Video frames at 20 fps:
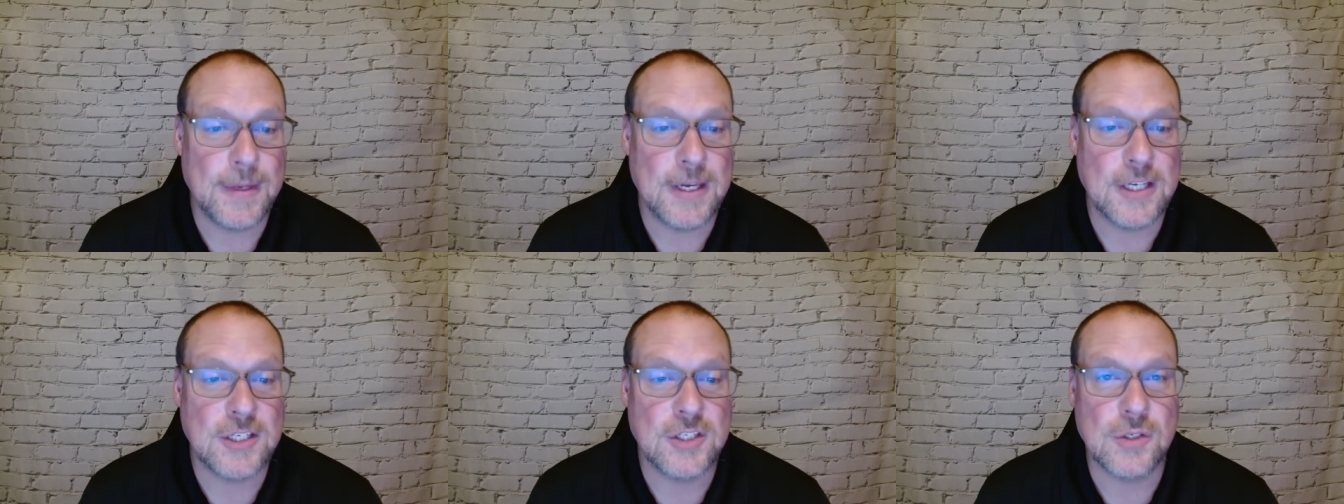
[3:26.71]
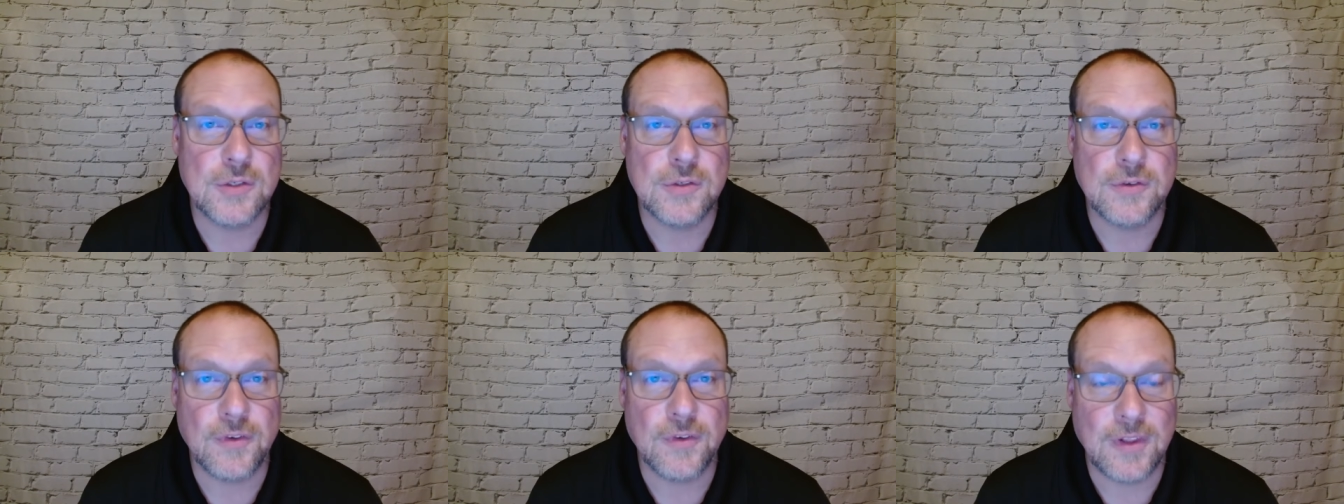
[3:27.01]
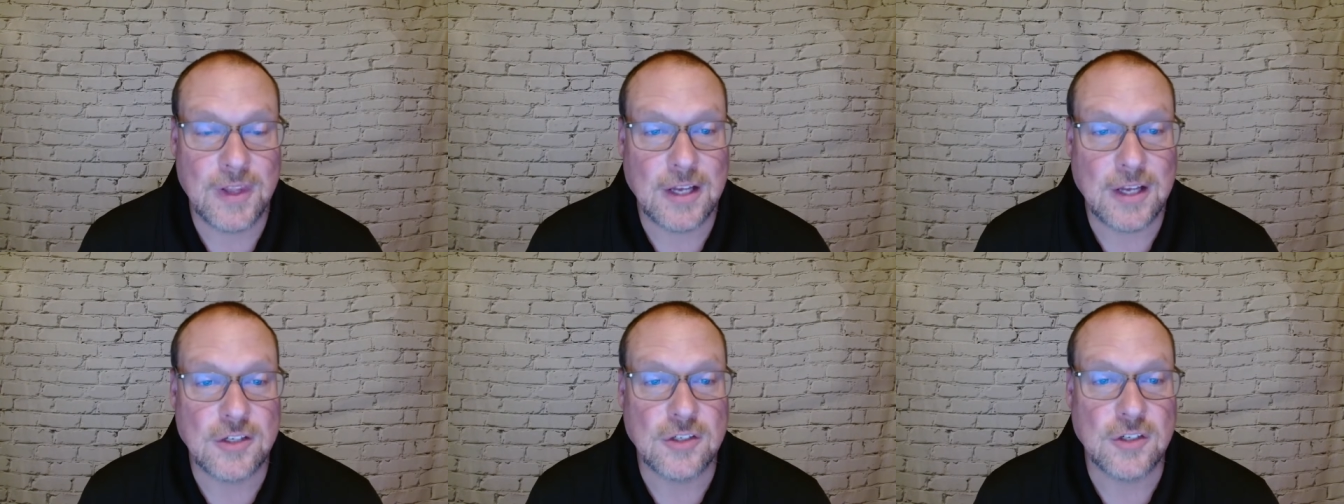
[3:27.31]
issues with
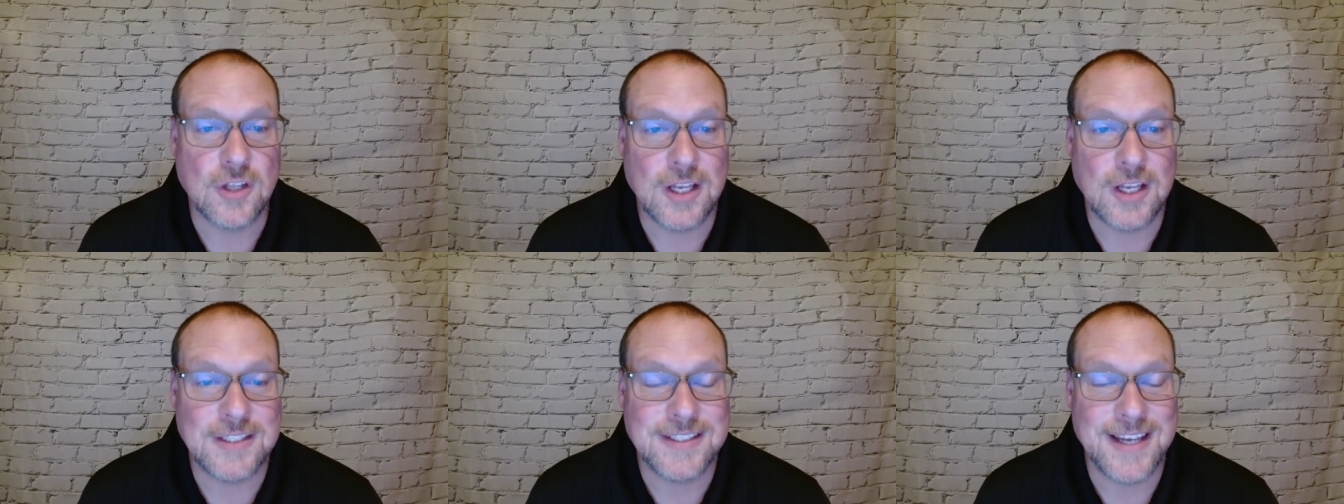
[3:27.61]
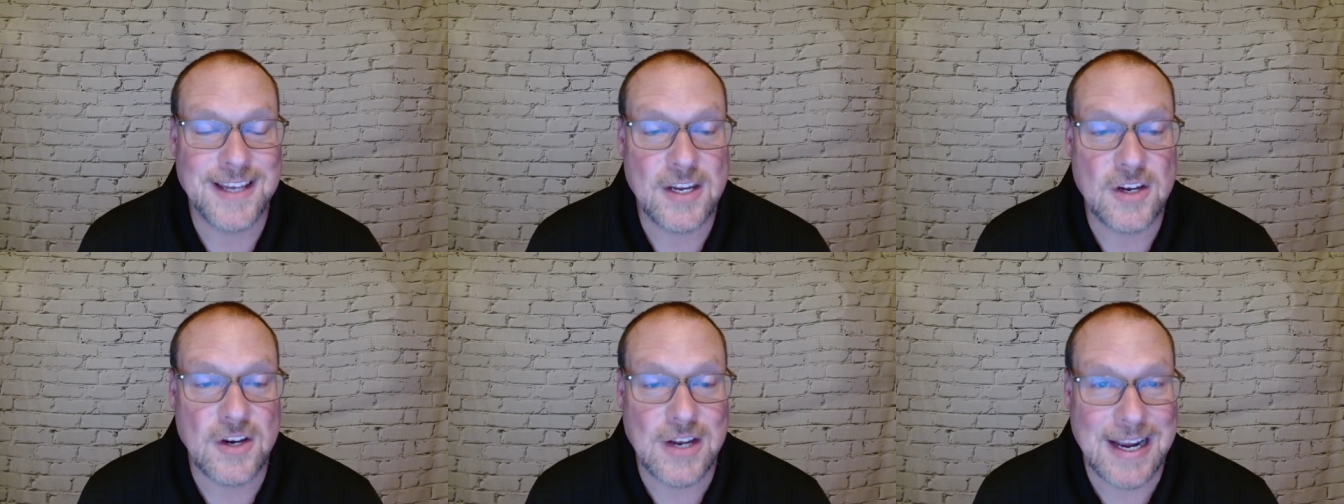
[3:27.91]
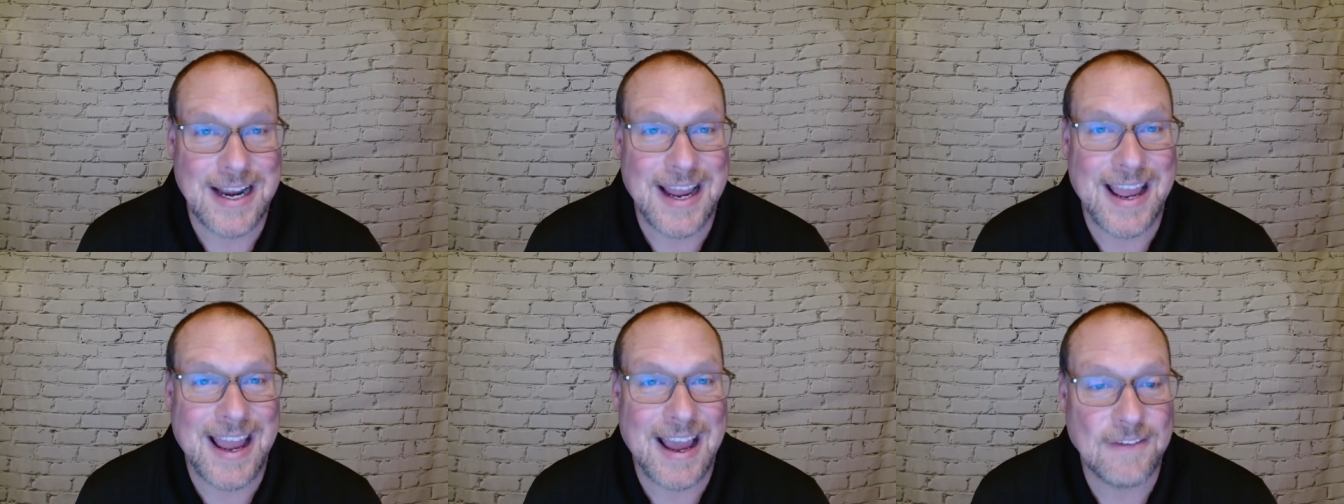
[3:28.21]
electrolytes that you're
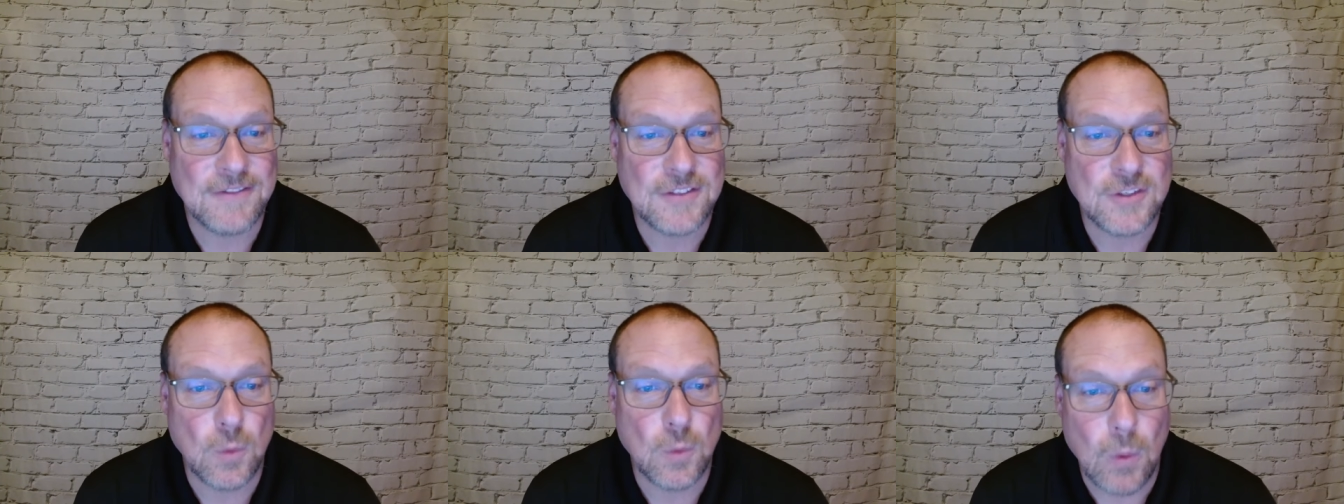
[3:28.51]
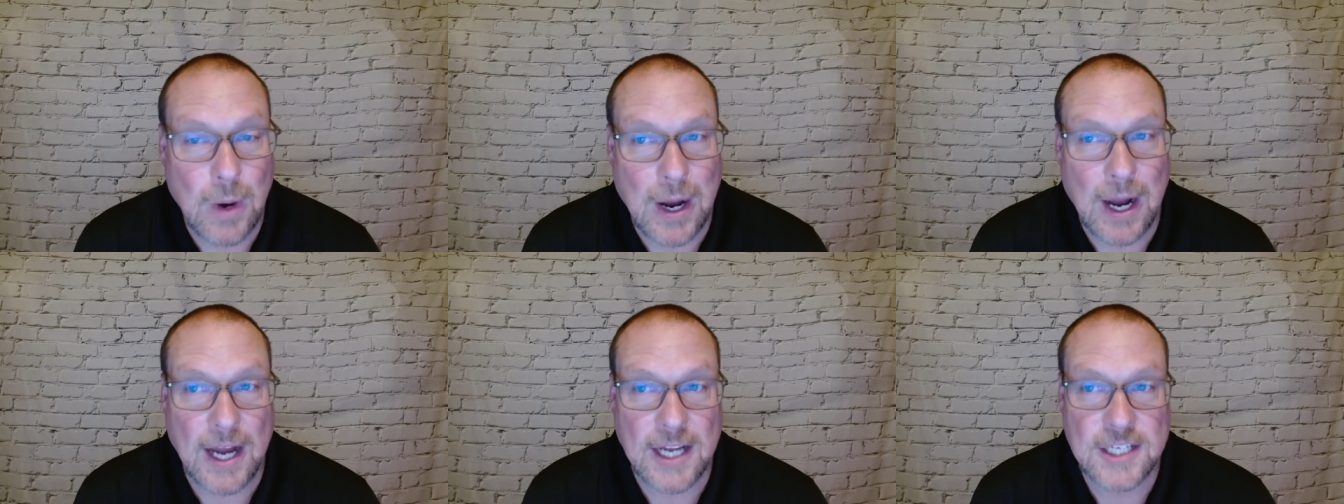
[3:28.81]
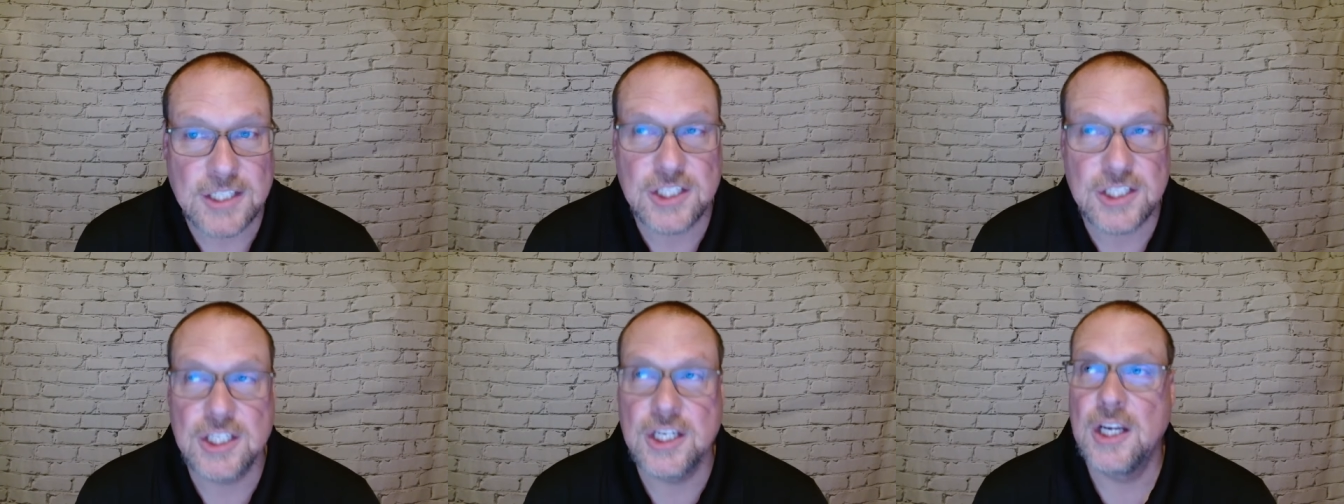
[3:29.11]
going to have to
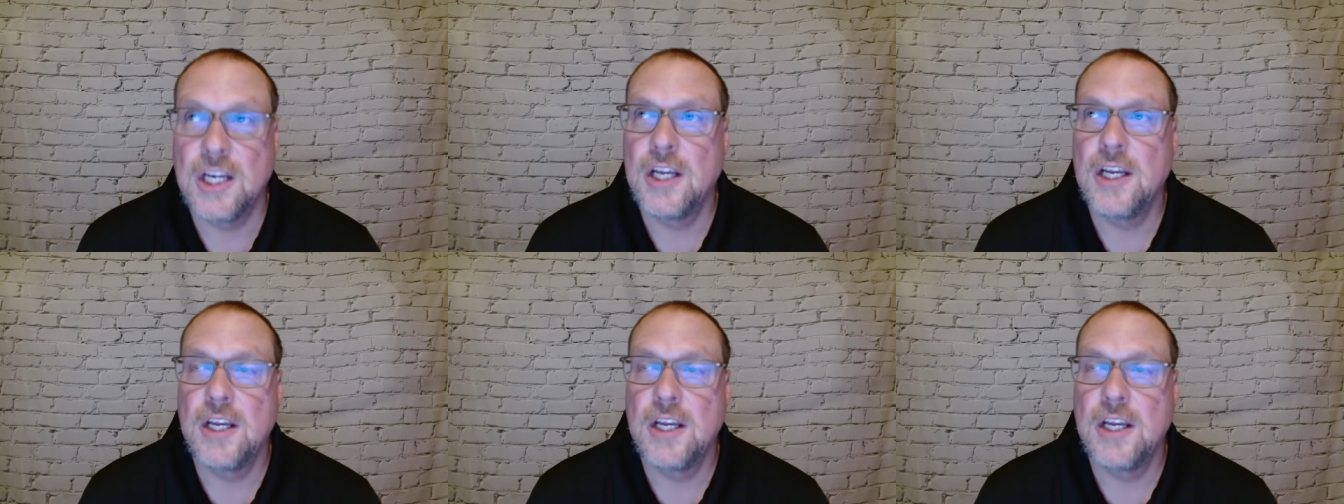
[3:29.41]
watch.